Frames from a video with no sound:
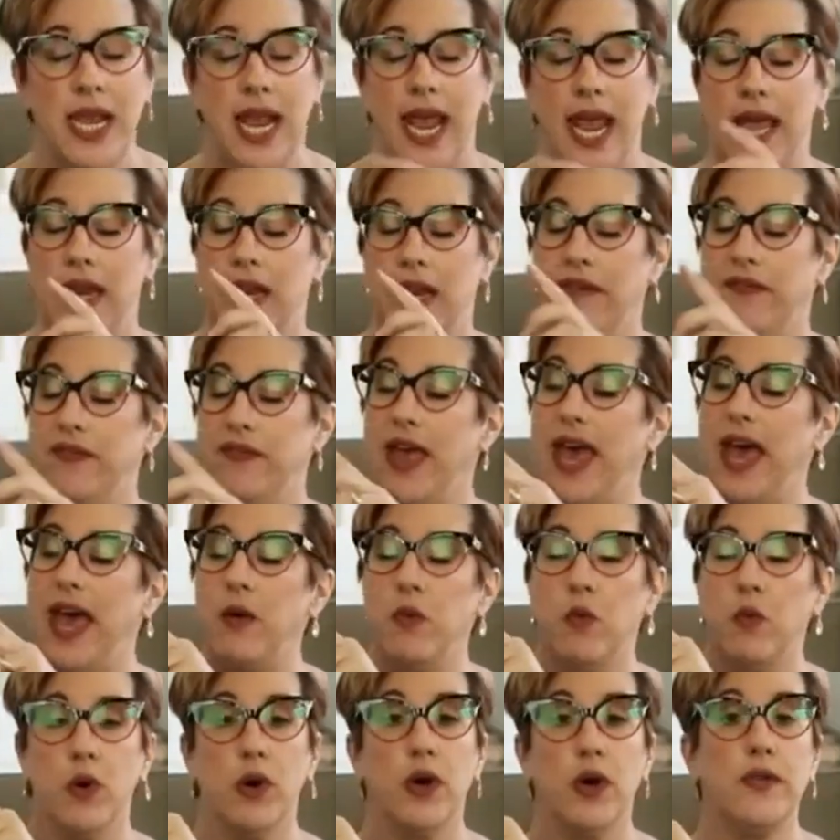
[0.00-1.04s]
And if
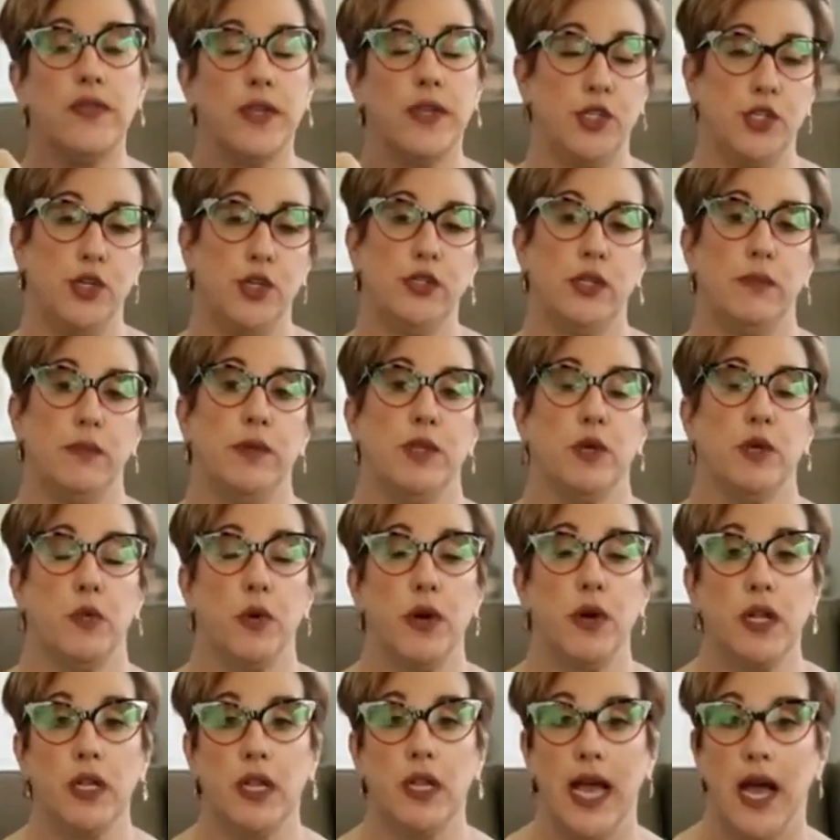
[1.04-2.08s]
that word that shows up in the
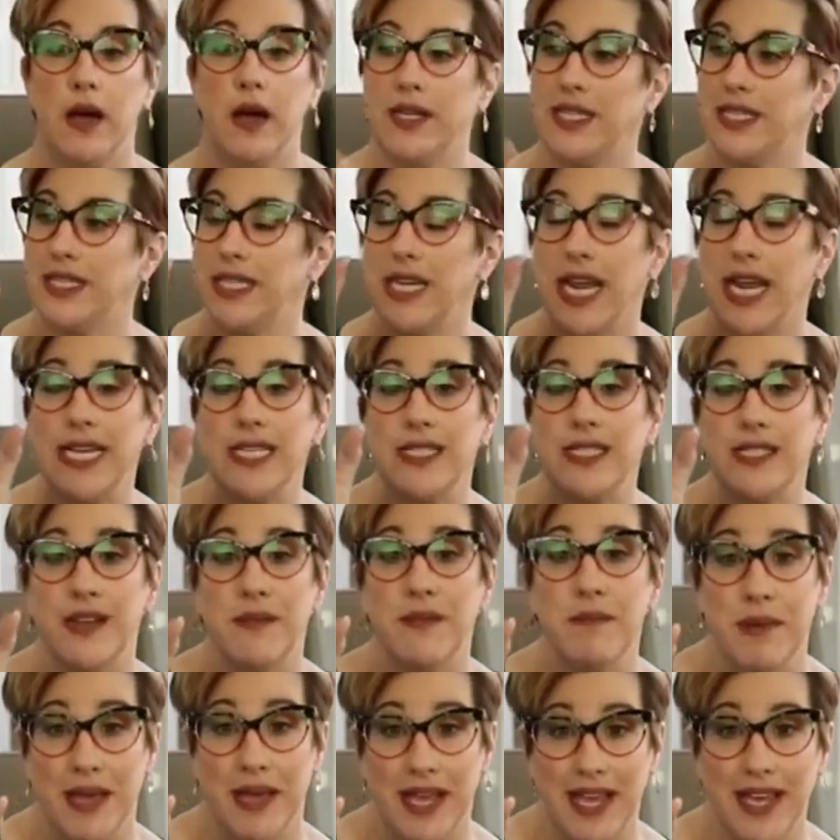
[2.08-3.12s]
word cloud is nice
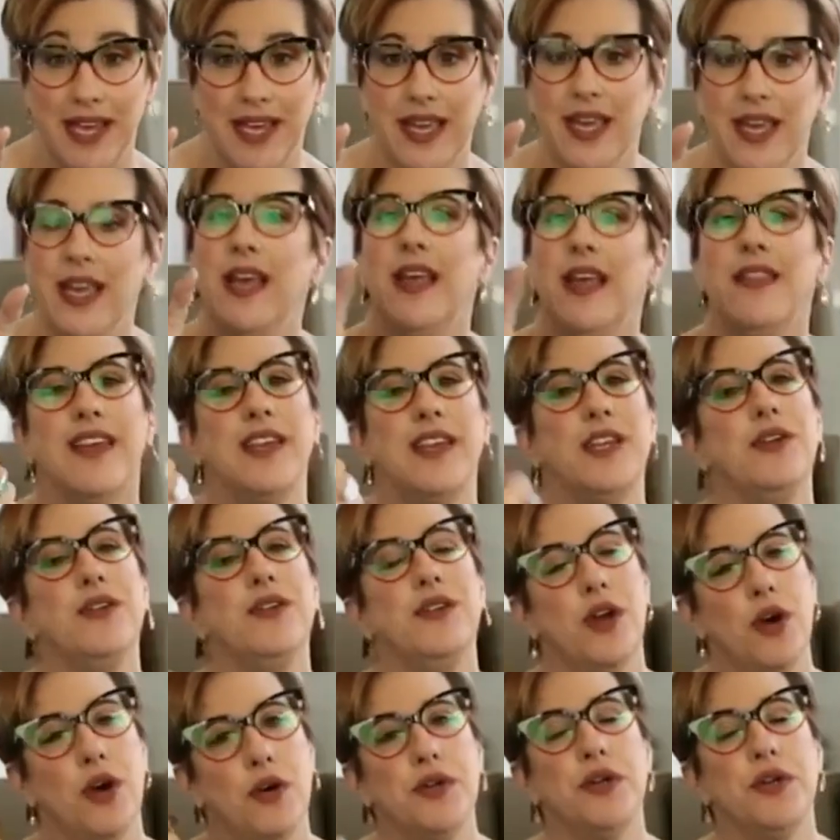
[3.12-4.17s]
and big, then you
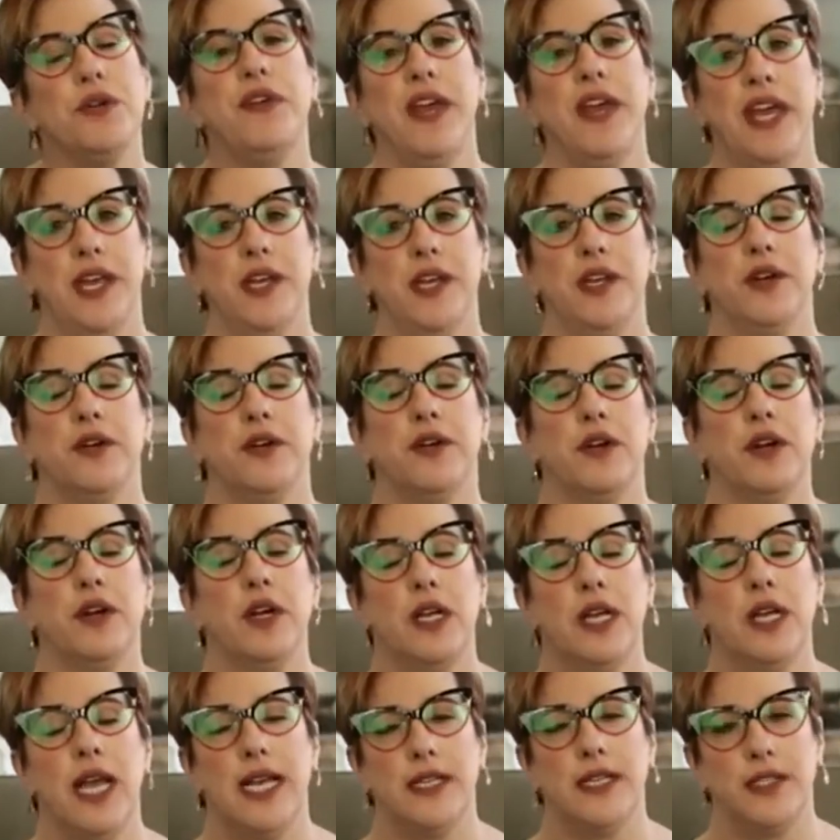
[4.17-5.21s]
know you've hit your
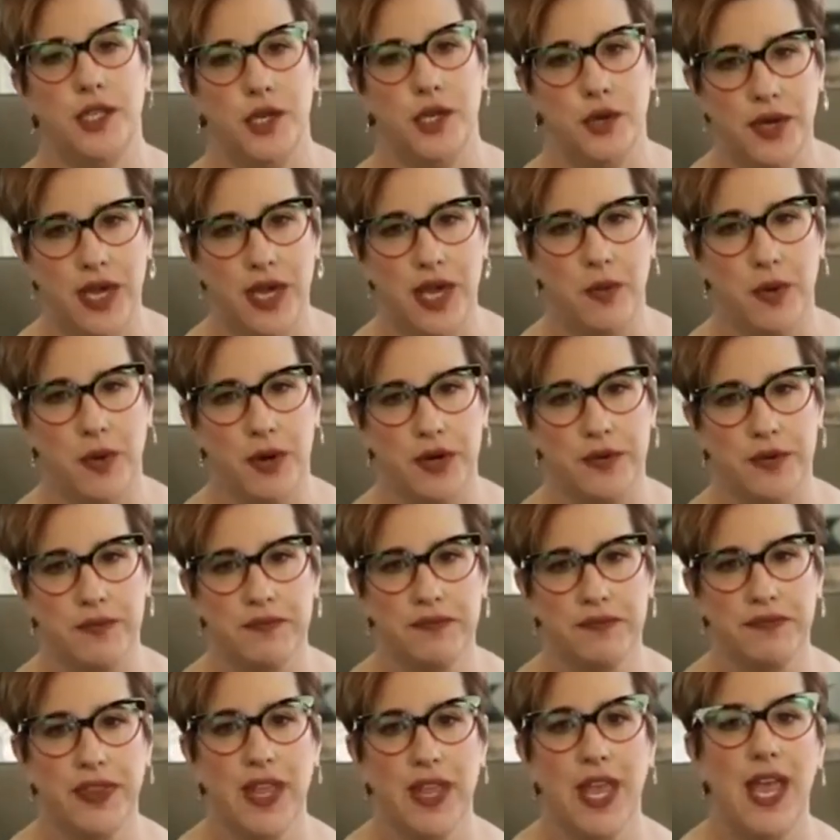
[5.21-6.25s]
SEO keyword.
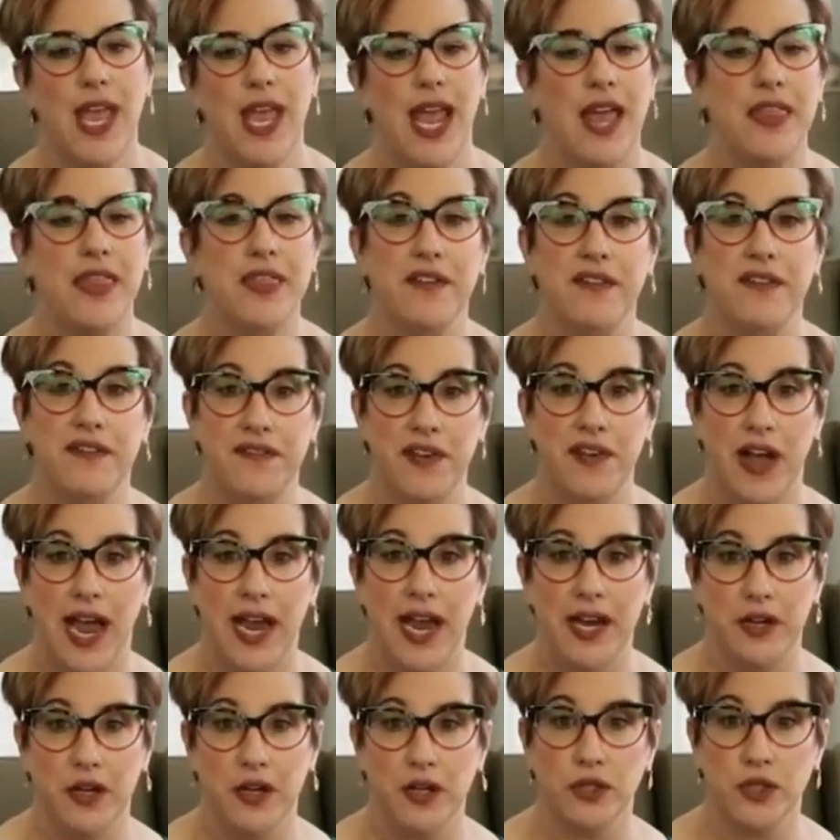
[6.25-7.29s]
And the
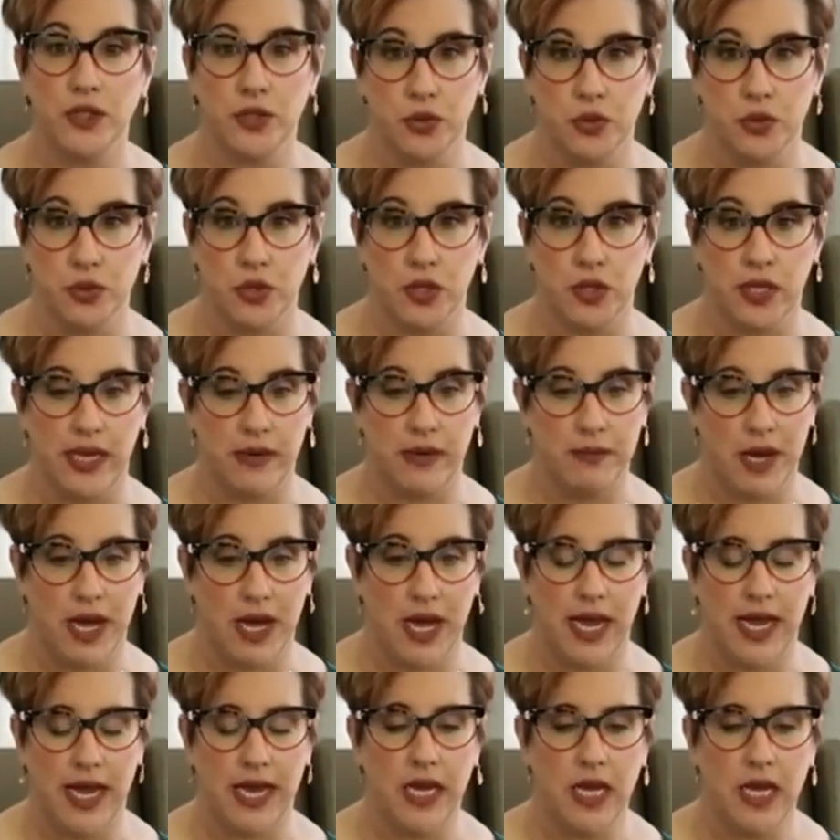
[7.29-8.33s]
final tool in
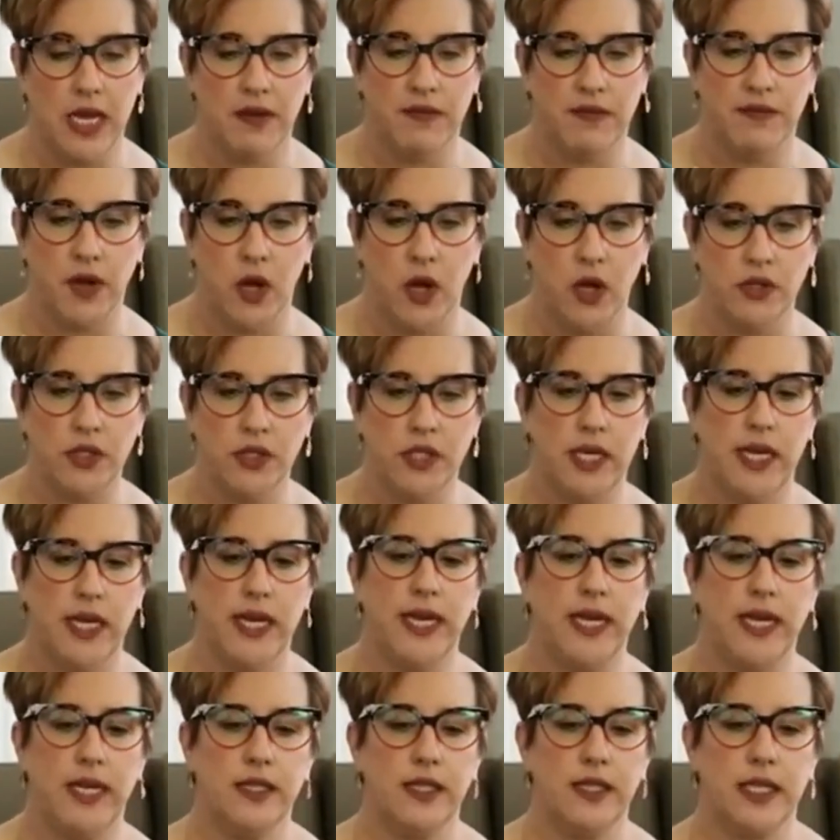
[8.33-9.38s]
my vault
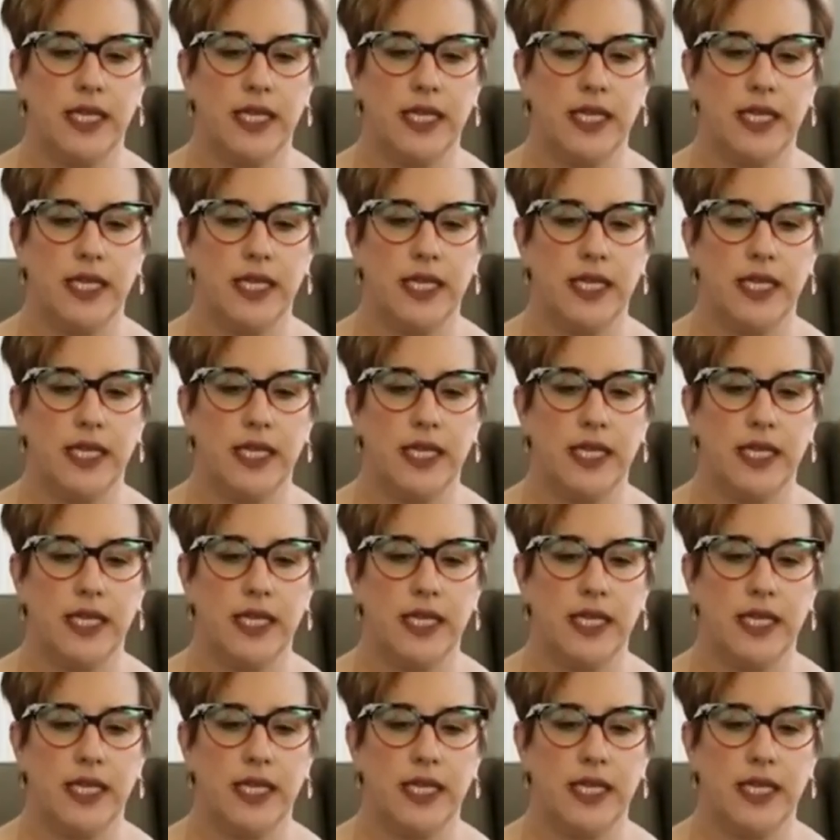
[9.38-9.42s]
is